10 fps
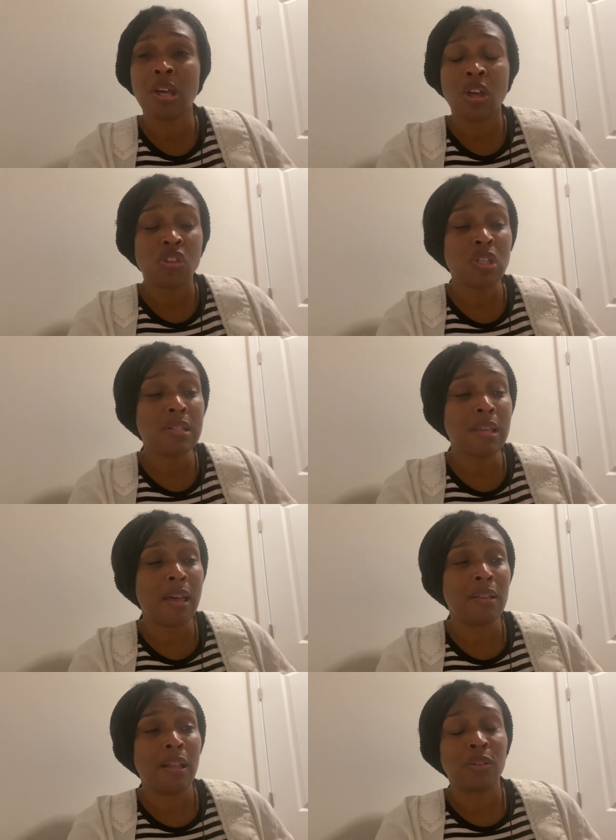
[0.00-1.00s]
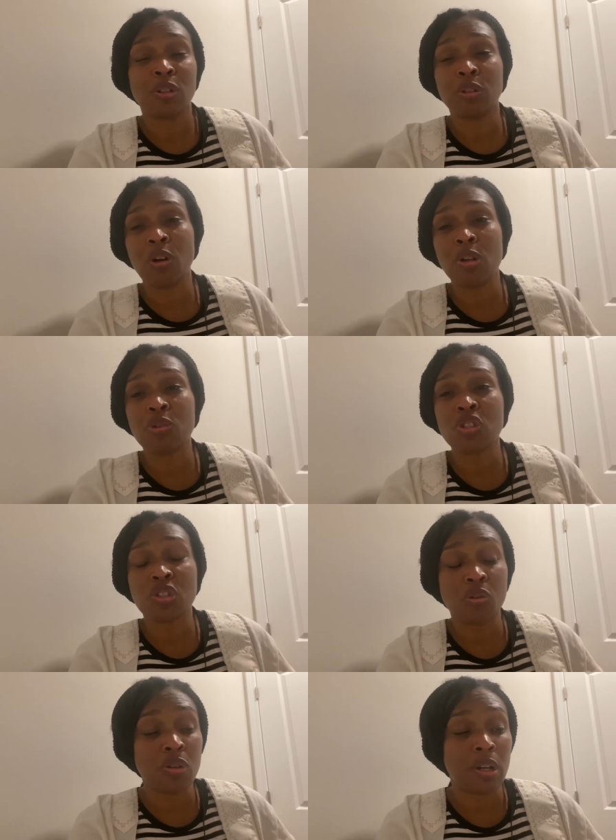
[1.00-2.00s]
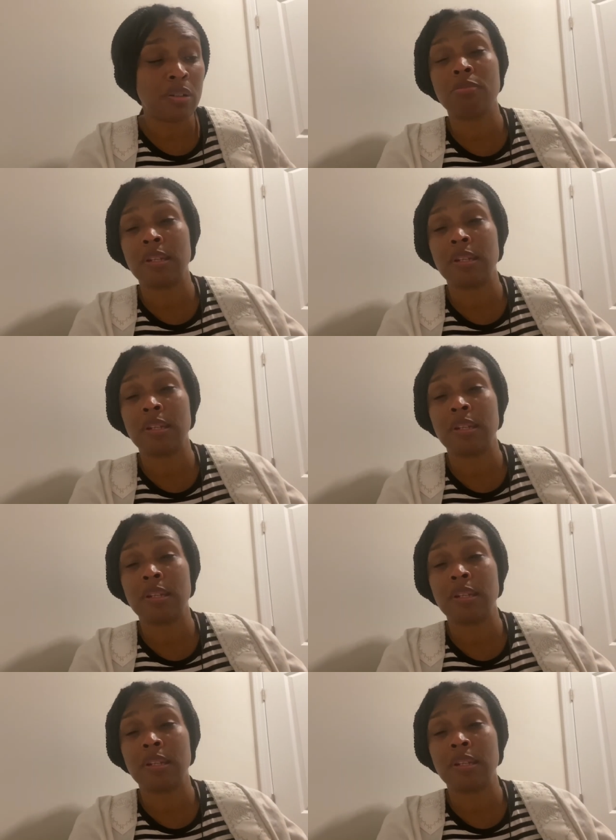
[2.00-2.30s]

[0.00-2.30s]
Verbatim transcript: she said the Lord was showing her this.